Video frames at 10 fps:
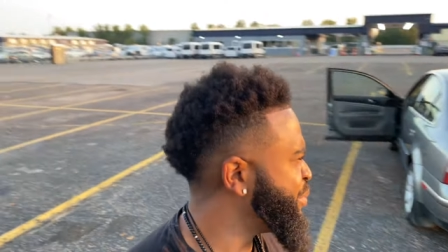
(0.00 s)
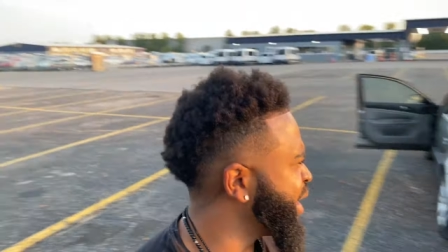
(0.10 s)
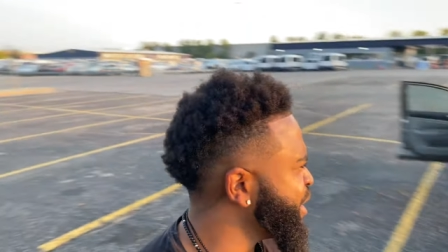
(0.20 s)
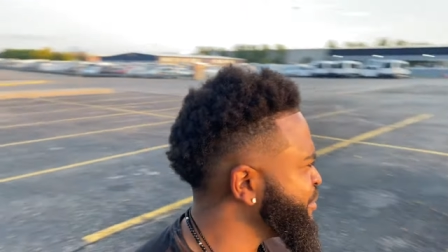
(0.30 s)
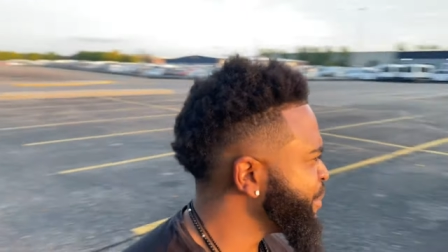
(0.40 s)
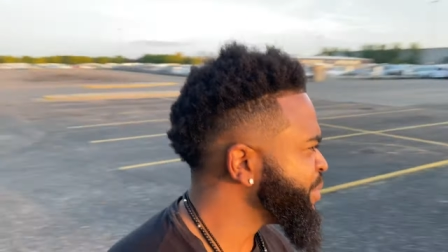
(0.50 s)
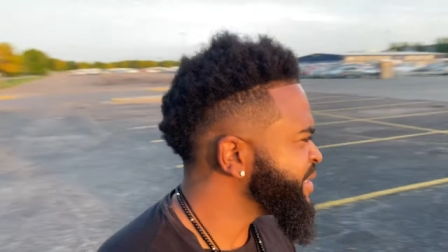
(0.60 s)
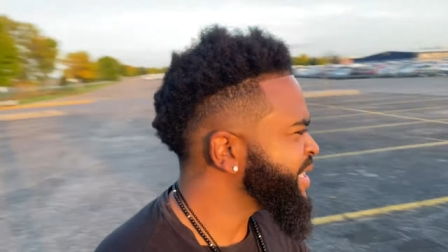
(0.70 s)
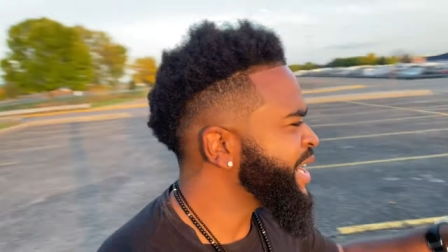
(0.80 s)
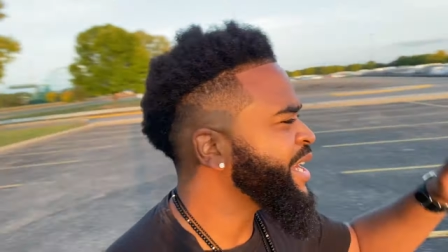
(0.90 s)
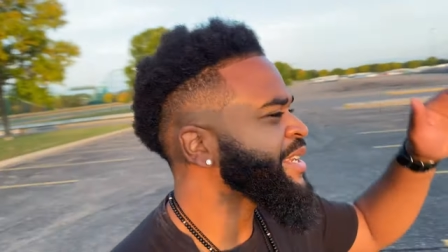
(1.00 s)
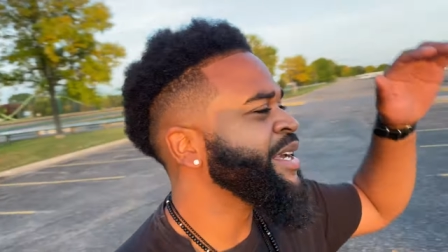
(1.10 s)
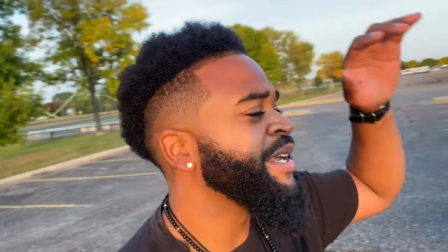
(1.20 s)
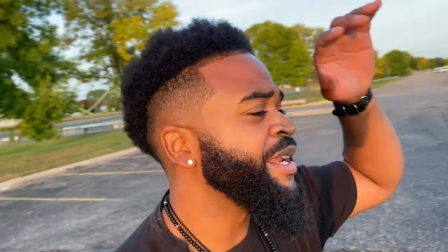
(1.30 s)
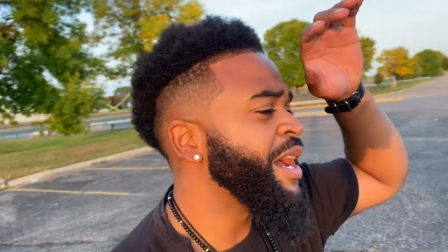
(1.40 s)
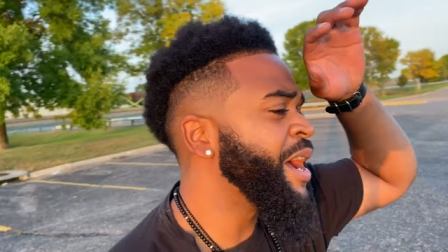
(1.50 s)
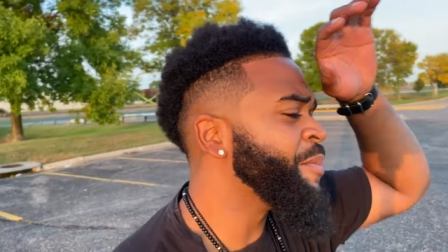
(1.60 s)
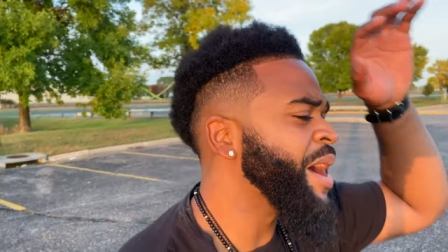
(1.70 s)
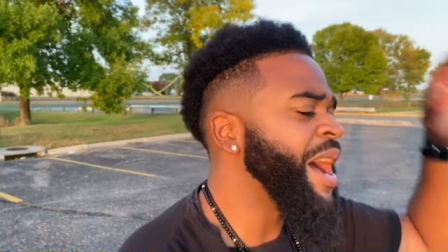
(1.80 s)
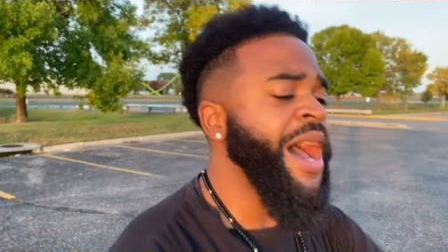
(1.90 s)
Picking up the Passat, and
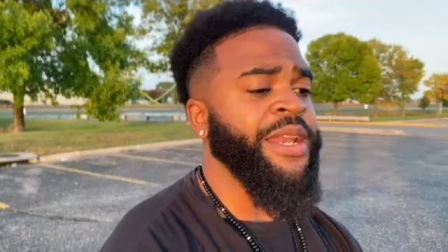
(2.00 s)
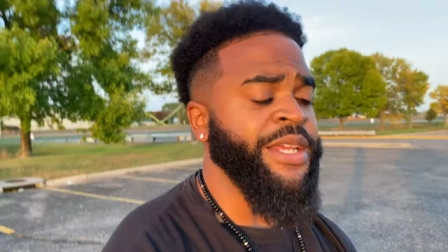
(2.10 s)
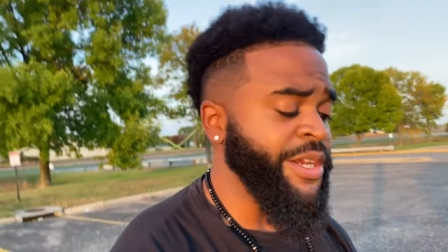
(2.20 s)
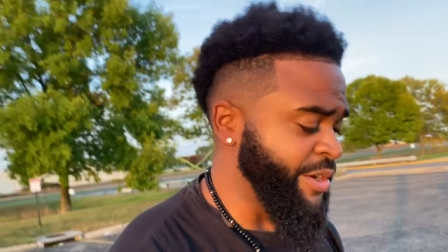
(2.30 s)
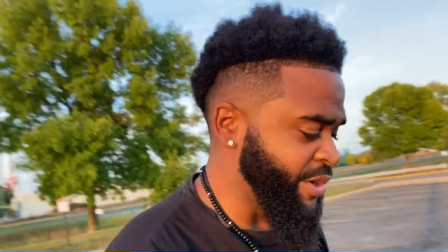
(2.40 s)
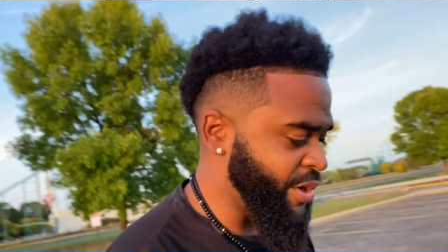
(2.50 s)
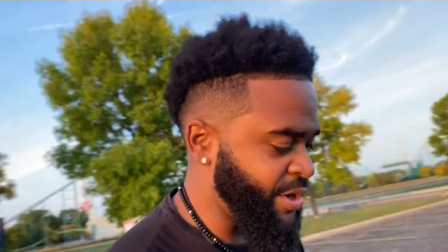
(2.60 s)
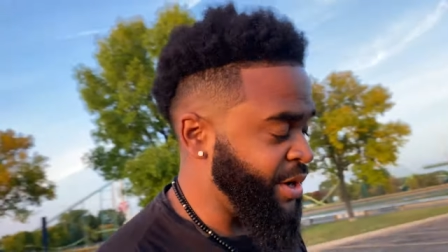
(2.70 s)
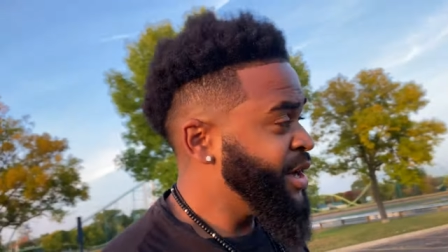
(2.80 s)
I'm out of here, y'all.